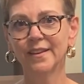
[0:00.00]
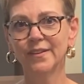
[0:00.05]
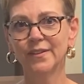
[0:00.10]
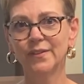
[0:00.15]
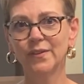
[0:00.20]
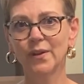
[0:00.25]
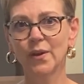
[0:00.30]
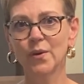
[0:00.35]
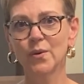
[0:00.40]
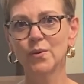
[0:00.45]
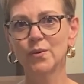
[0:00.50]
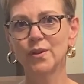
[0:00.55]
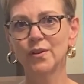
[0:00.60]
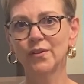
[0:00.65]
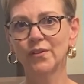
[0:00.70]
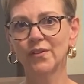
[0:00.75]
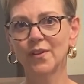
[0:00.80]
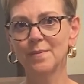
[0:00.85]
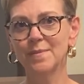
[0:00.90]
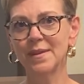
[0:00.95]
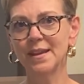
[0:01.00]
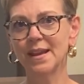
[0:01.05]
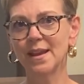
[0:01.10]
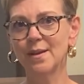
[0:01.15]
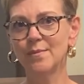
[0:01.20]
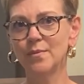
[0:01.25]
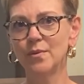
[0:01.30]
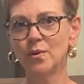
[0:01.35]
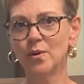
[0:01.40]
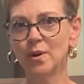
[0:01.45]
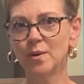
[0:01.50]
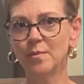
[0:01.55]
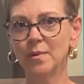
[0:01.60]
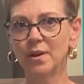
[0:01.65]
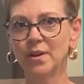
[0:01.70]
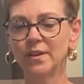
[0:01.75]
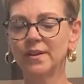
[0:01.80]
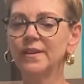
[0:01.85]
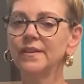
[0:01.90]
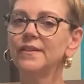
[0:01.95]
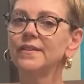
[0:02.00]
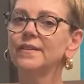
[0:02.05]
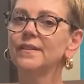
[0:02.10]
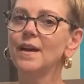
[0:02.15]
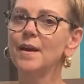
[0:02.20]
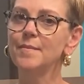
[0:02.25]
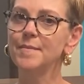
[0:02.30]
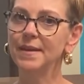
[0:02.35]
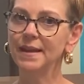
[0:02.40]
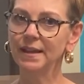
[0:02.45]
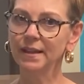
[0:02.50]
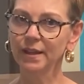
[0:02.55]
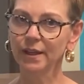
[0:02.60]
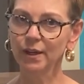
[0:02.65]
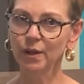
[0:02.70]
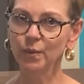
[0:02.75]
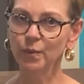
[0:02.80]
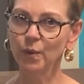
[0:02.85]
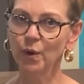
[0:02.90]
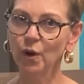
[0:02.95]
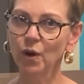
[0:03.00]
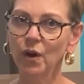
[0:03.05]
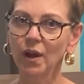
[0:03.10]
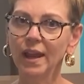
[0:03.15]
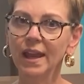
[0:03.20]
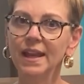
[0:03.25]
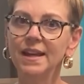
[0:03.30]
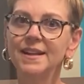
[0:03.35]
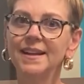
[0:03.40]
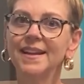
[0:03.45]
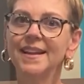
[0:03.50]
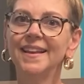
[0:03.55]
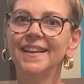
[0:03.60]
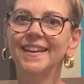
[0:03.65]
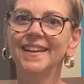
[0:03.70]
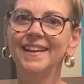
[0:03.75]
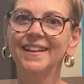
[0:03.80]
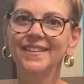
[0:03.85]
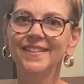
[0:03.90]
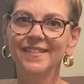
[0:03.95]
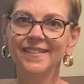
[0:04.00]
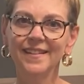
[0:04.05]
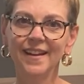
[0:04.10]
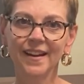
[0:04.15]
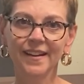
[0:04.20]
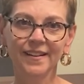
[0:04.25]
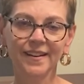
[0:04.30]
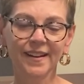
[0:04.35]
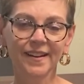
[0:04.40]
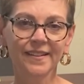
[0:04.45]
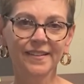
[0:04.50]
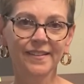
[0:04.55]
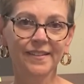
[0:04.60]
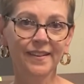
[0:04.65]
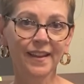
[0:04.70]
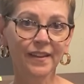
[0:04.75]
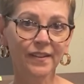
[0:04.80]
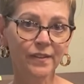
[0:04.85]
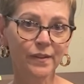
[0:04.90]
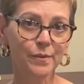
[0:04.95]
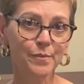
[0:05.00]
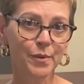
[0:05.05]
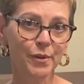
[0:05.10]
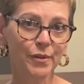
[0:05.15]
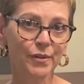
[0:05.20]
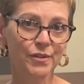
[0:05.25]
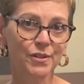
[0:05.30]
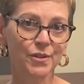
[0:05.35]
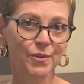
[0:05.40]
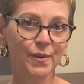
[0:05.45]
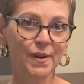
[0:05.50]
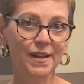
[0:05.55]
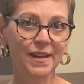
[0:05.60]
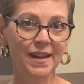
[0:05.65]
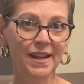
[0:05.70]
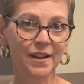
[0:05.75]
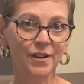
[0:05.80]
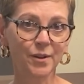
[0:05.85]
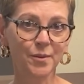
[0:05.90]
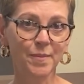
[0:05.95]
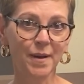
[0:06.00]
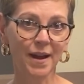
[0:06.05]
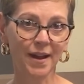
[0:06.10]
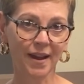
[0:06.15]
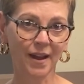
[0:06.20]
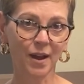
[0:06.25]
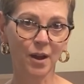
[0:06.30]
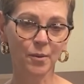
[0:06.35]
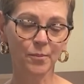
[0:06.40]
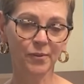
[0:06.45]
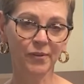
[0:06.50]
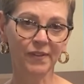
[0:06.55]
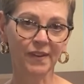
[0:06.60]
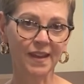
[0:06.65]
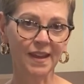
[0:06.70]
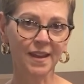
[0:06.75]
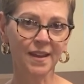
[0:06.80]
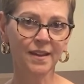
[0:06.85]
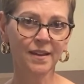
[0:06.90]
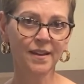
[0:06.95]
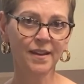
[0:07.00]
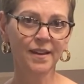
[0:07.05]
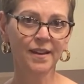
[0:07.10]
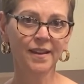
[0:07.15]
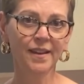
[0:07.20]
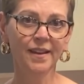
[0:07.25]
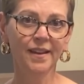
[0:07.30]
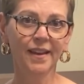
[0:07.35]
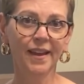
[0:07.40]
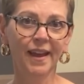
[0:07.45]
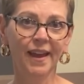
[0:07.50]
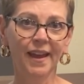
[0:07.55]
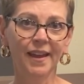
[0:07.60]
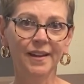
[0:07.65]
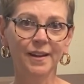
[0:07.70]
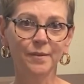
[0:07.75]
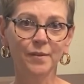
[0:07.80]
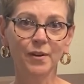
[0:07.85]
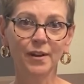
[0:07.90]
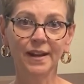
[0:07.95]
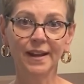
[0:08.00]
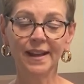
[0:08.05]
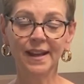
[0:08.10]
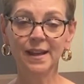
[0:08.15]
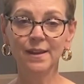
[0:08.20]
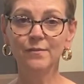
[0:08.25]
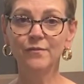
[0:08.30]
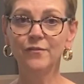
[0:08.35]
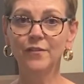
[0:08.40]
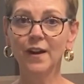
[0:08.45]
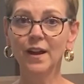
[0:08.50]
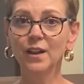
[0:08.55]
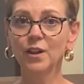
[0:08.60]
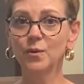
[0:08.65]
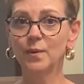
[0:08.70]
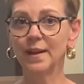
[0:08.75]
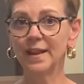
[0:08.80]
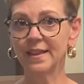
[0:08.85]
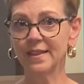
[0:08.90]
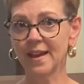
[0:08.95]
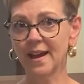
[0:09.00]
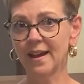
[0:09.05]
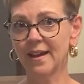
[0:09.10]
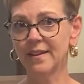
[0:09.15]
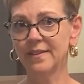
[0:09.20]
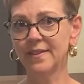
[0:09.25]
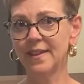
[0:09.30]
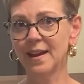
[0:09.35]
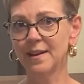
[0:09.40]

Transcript: So there's something abnormal, it's got me a little worried, it's not accessible to a needle biopsy, and I'm going to keep following that.